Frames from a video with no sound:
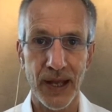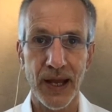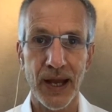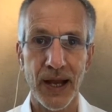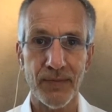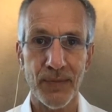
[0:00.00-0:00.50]

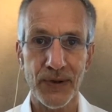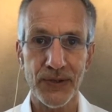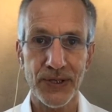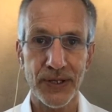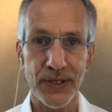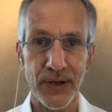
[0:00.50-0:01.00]
of most
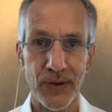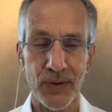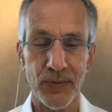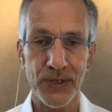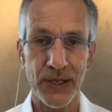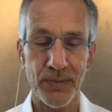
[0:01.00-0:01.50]
of the
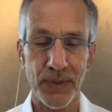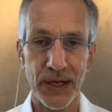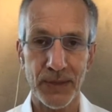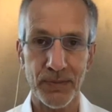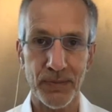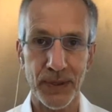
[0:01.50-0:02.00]
homes and
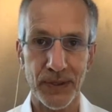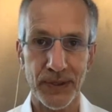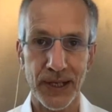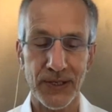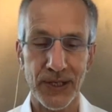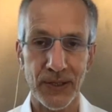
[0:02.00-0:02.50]
apartment
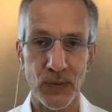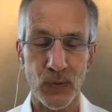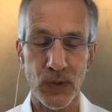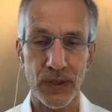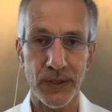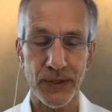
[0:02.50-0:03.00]
buildings in the
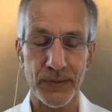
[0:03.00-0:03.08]
world.